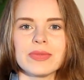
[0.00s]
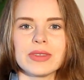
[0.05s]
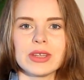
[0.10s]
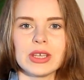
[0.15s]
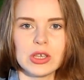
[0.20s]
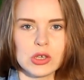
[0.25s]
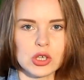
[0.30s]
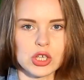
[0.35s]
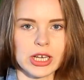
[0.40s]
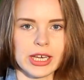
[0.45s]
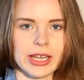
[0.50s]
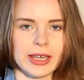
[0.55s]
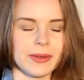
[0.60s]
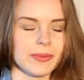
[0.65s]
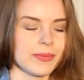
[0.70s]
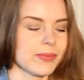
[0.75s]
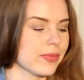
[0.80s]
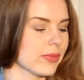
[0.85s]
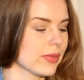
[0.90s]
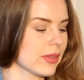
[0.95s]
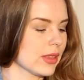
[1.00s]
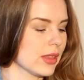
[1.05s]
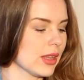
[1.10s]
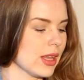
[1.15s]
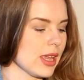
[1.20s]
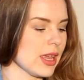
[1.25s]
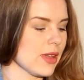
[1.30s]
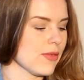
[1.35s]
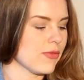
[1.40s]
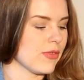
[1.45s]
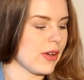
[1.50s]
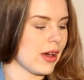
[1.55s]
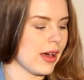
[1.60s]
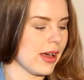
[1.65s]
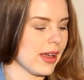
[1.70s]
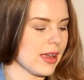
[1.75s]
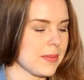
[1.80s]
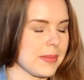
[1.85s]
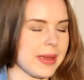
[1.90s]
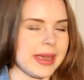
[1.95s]
Usually, if
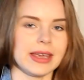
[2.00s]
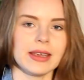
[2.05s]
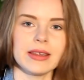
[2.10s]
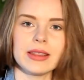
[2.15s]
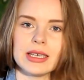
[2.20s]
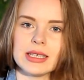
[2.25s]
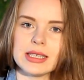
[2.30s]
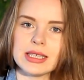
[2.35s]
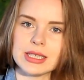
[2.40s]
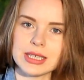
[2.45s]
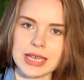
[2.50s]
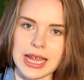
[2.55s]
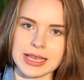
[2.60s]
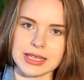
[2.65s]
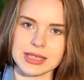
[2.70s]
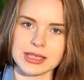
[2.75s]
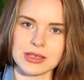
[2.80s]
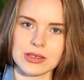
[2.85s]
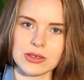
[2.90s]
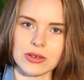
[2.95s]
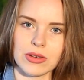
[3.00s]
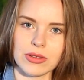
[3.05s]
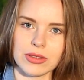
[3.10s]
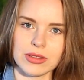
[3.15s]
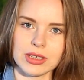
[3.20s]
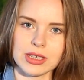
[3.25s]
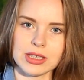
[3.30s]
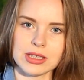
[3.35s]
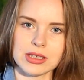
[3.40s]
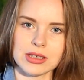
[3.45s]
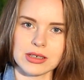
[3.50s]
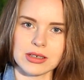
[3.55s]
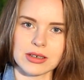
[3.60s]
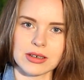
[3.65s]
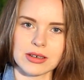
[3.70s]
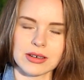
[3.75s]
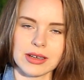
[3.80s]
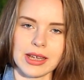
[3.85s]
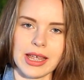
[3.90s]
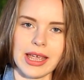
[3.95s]
I make this test on the
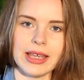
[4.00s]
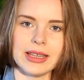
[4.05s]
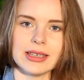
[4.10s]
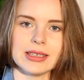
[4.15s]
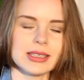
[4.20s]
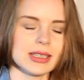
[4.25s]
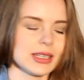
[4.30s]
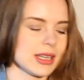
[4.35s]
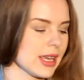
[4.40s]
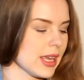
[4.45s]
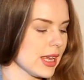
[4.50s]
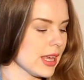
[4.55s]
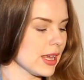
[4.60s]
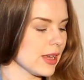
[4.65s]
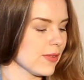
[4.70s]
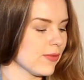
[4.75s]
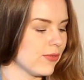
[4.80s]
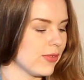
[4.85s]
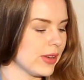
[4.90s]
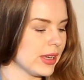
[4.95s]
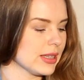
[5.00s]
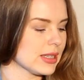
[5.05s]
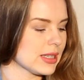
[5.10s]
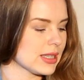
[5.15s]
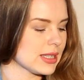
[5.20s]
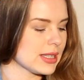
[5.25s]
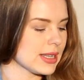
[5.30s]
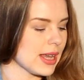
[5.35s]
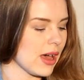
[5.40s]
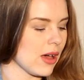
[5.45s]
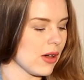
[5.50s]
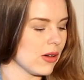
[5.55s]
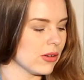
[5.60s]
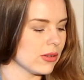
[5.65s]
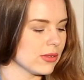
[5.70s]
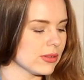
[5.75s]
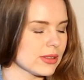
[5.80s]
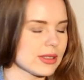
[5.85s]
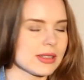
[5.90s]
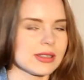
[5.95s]
guitar and if it
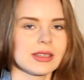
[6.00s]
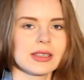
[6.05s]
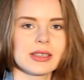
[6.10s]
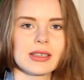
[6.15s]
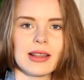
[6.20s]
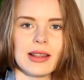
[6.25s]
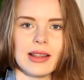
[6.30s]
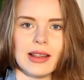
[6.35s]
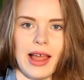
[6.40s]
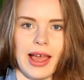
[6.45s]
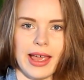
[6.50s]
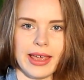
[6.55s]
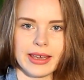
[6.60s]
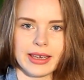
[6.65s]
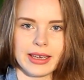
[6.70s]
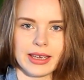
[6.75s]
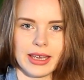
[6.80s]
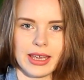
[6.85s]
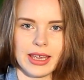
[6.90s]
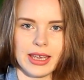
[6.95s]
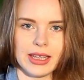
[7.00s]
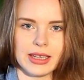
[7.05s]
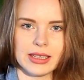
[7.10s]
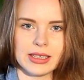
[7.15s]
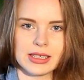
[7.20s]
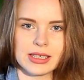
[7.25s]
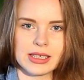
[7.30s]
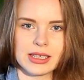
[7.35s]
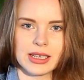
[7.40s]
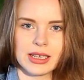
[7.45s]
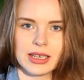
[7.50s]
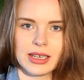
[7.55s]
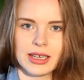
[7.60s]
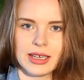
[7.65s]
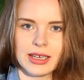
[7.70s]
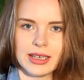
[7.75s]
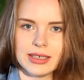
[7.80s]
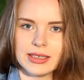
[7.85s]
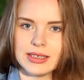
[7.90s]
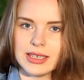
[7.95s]
sounds like it
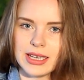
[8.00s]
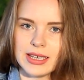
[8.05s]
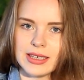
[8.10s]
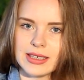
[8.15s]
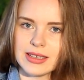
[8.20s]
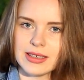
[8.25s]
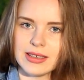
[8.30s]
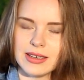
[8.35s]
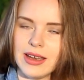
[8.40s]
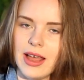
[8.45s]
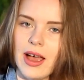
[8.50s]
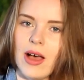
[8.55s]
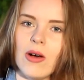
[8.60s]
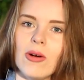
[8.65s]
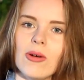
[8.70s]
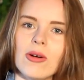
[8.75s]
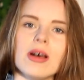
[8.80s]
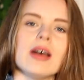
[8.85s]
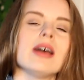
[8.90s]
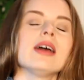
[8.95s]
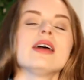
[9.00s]
did now,